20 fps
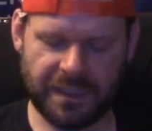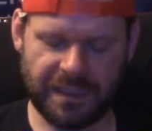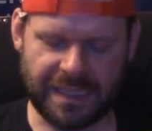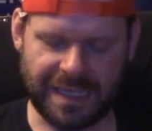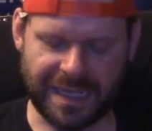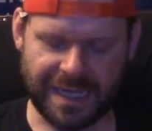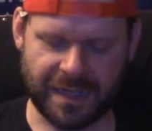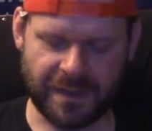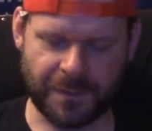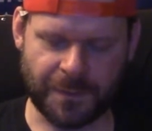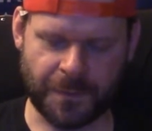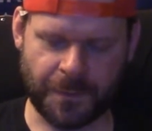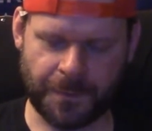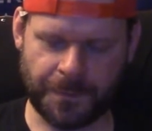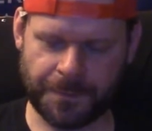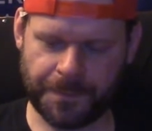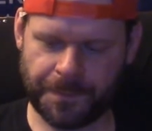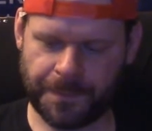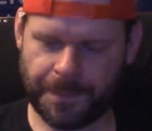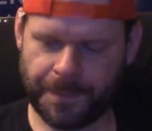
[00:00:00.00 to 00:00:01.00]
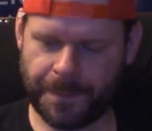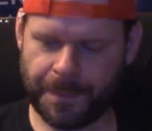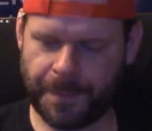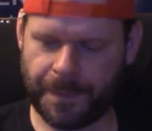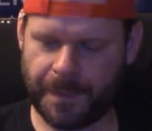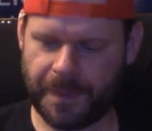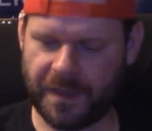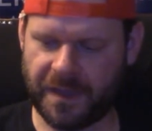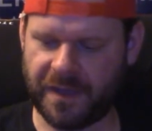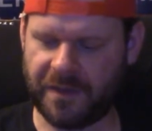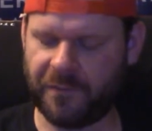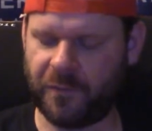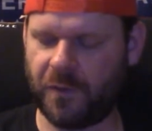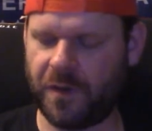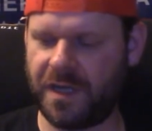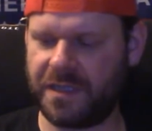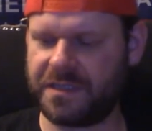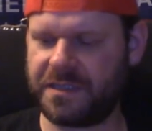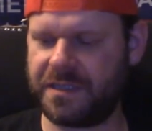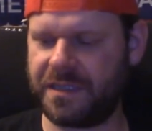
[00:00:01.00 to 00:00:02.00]
Now, I've
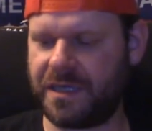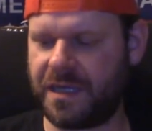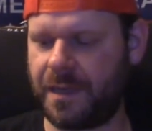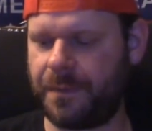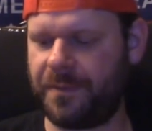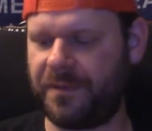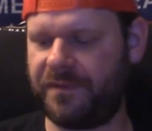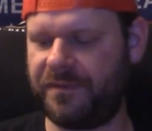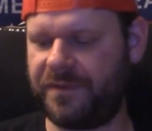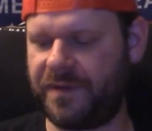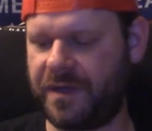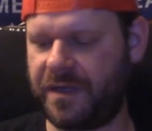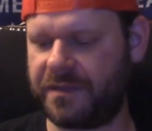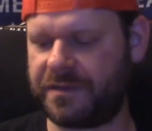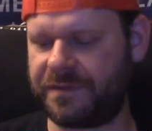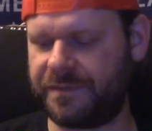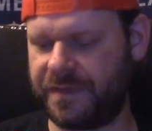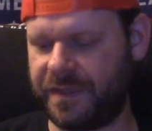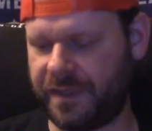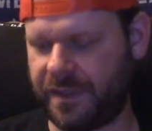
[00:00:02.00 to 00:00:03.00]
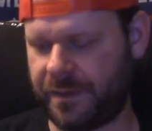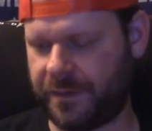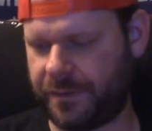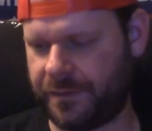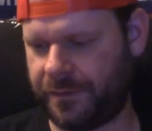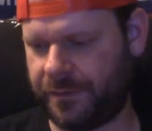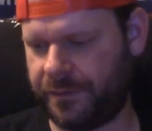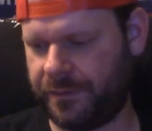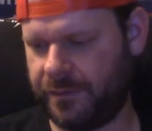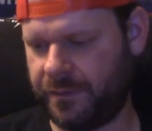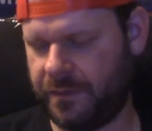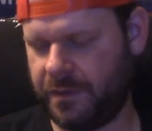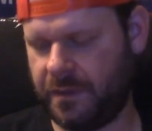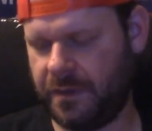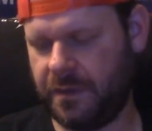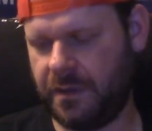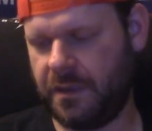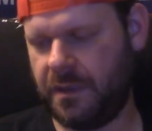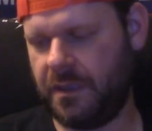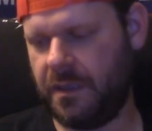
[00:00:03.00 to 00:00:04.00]
watched a couple of Vaush videos.
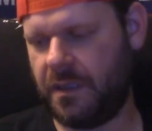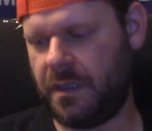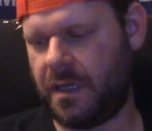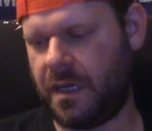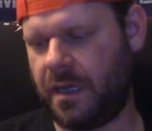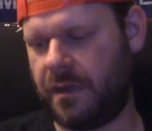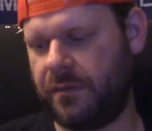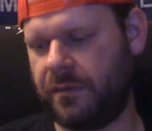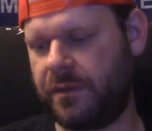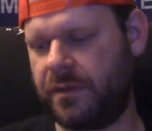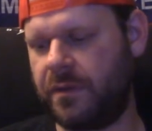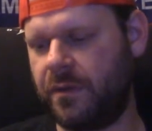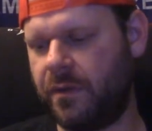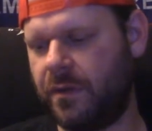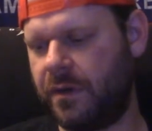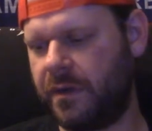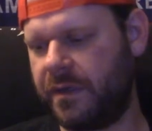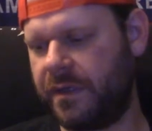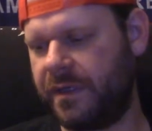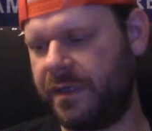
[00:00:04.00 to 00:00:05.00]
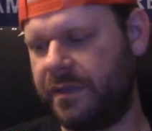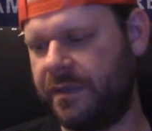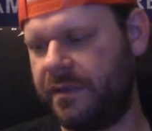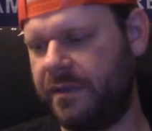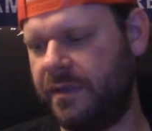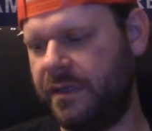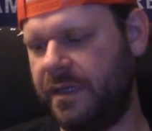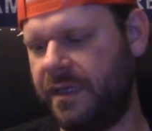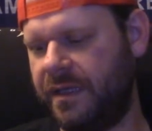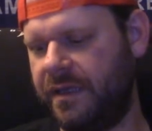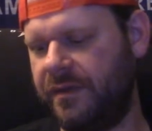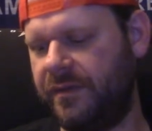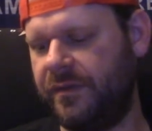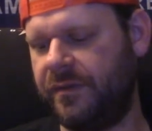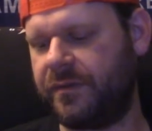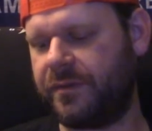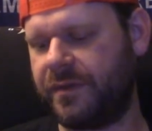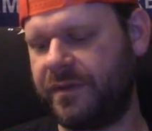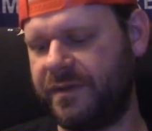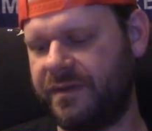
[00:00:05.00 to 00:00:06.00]
I recorded
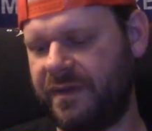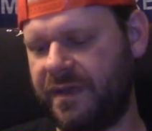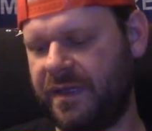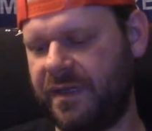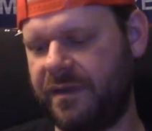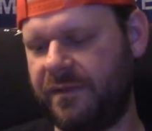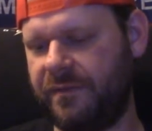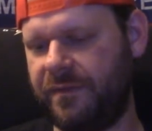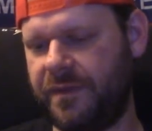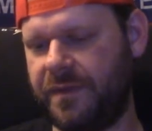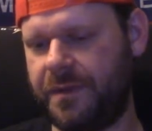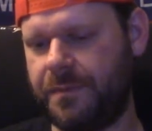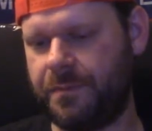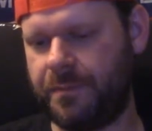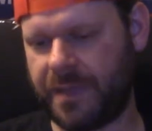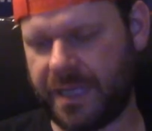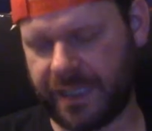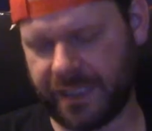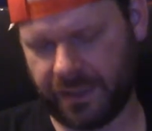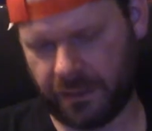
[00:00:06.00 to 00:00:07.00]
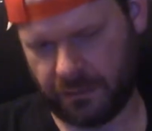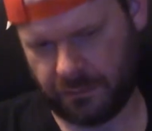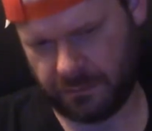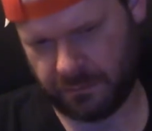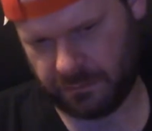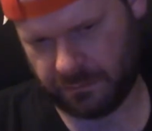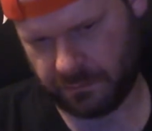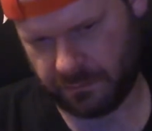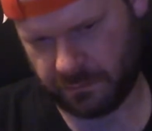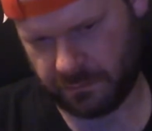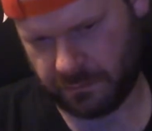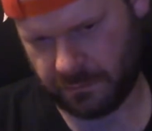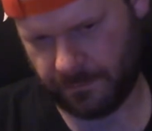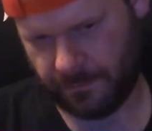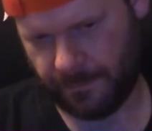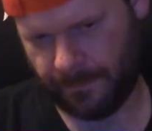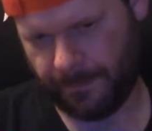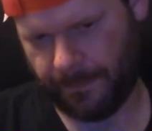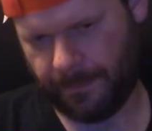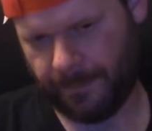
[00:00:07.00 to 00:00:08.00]
his critique of the debate.
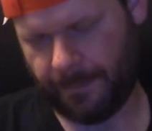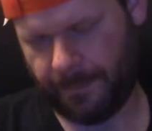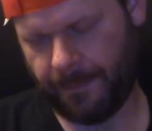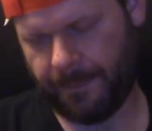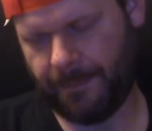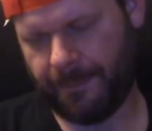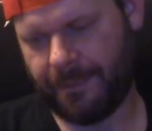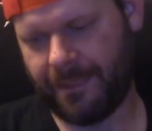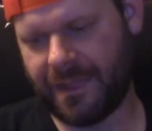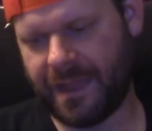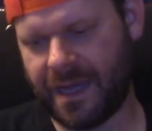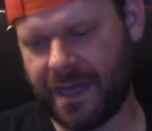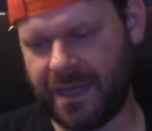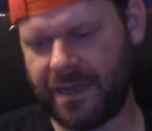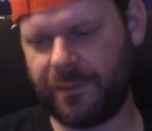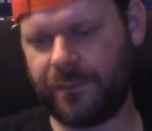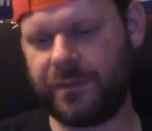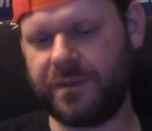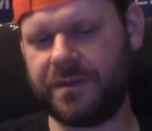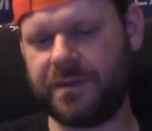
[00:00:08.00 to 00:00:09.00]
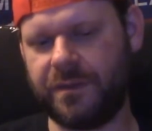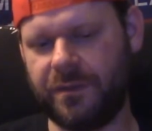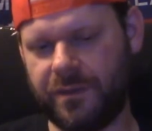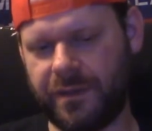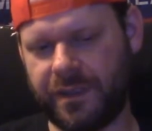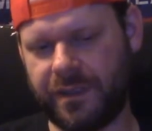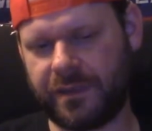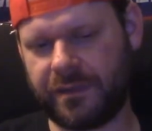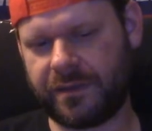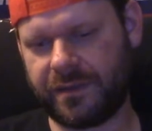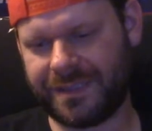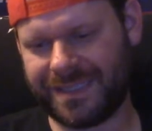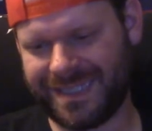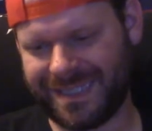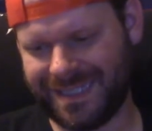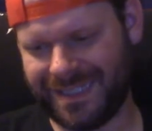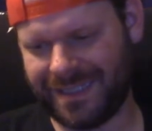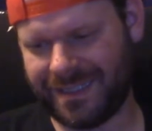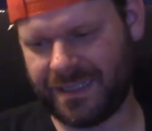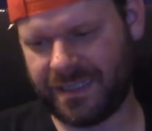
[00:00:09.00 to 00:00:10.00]
I was going to
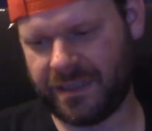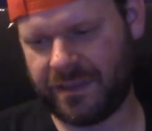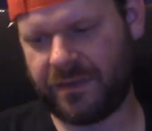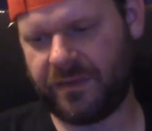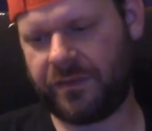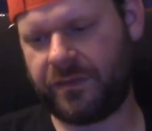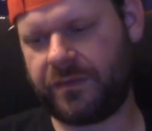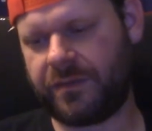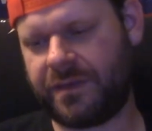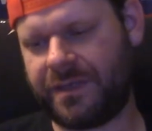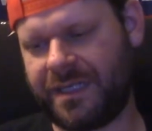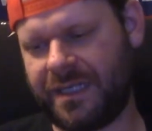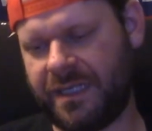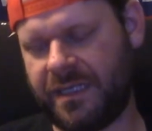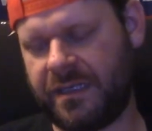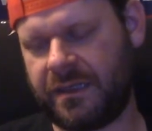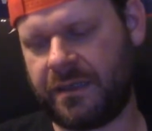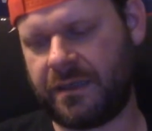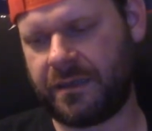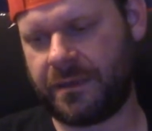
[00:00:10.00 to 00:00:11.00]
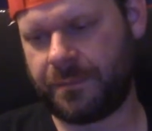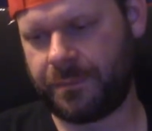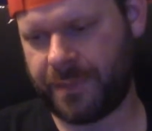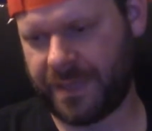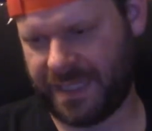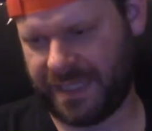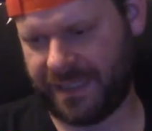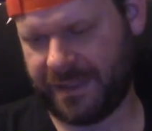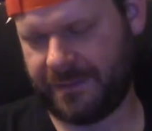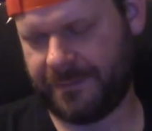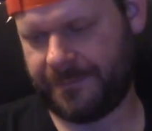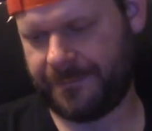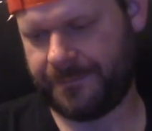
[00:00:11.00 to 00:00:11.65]
critique his critique of the debate.